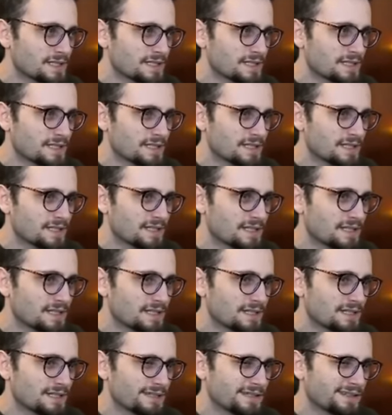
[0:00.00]

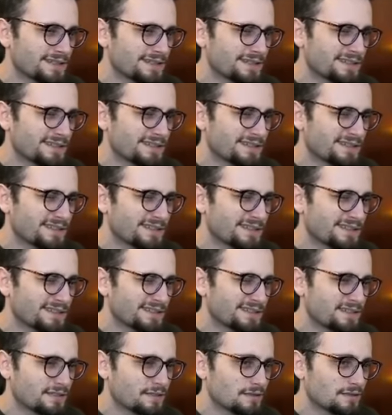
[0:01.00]

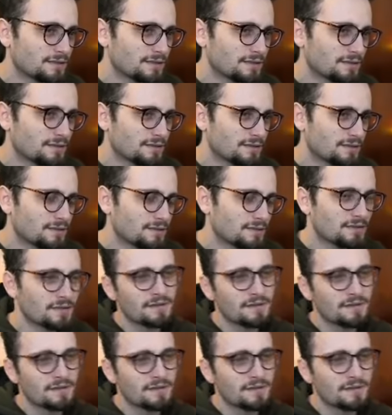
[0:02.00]
Nothing is said.